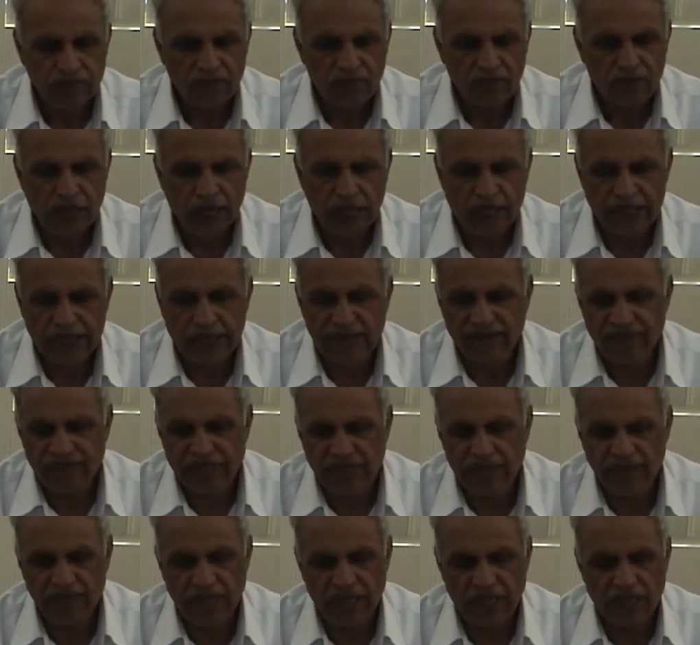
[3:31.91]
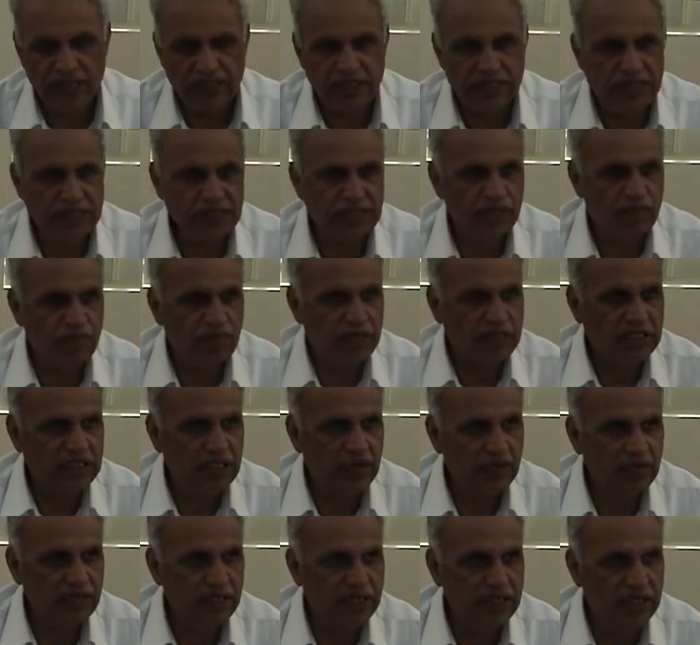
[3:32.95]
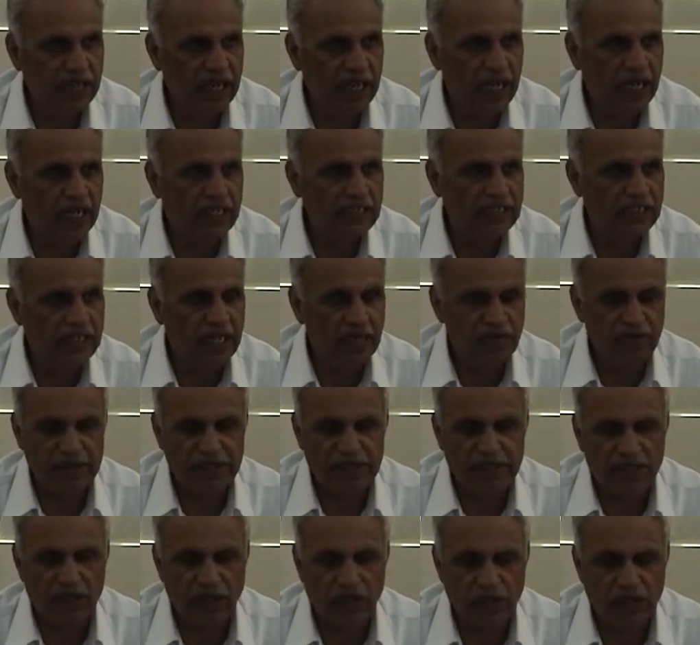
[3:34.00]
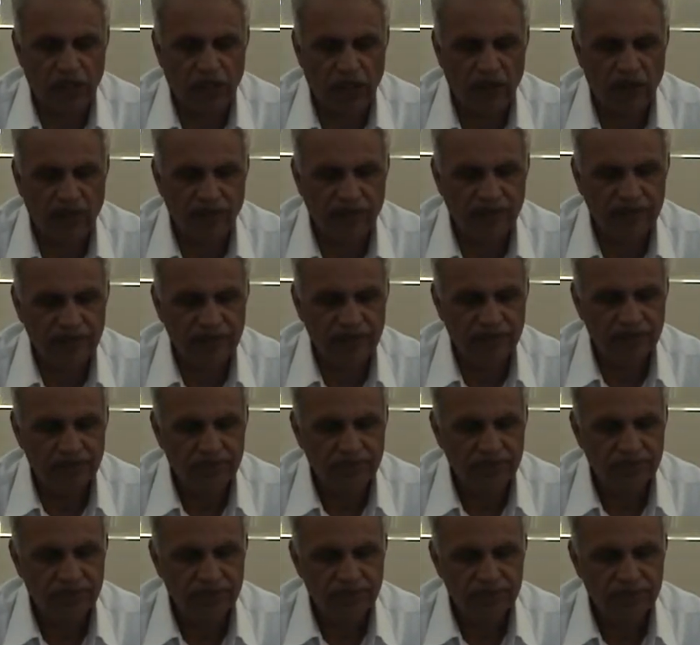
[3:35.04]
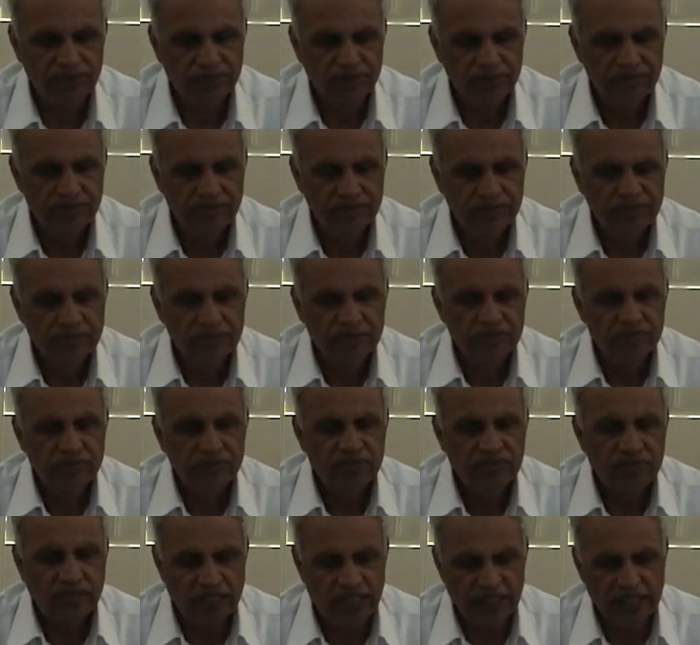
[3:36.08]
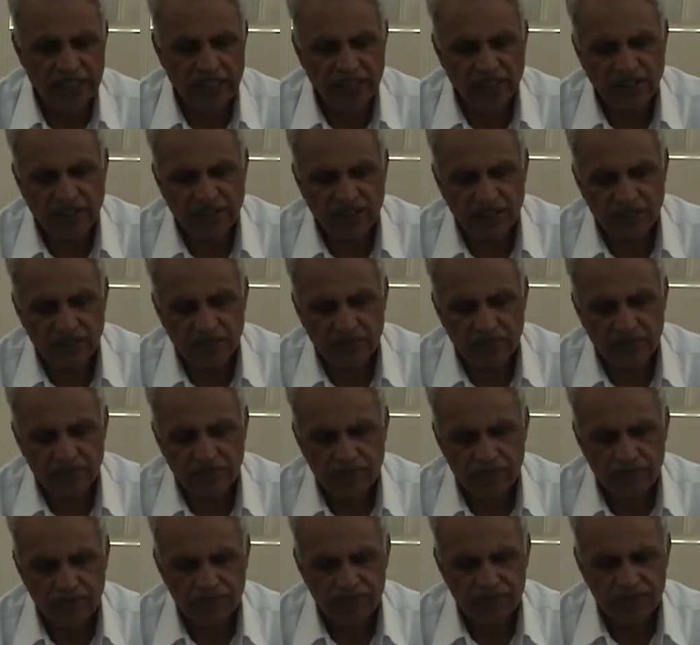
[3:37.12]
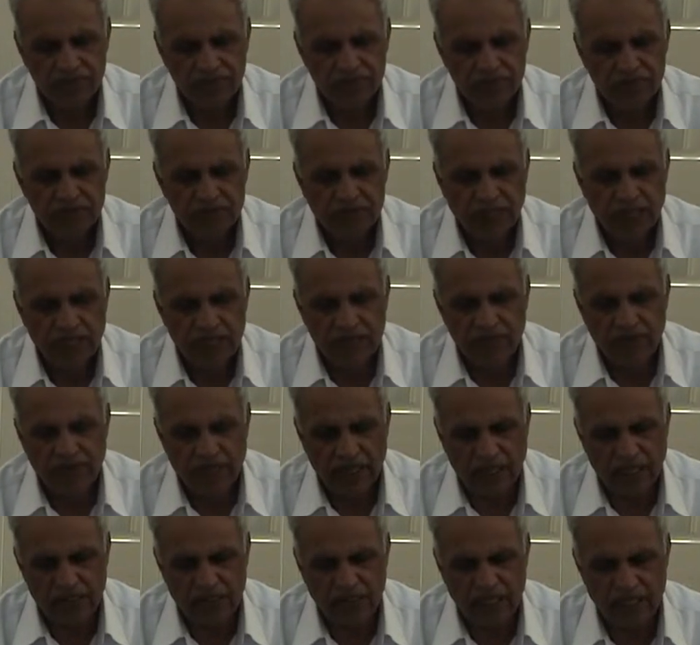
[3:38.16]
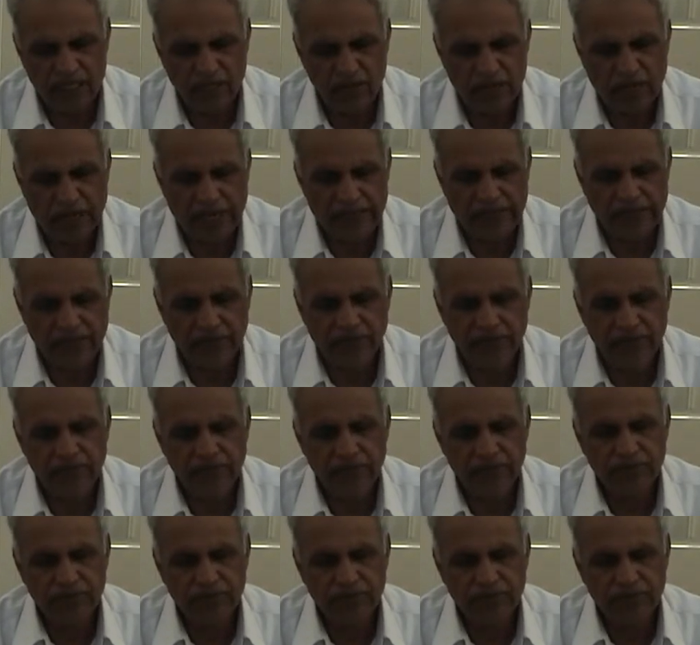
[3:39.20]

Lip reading: at different velocities of perception as it has been thought of. That is, at the velocity of the matter,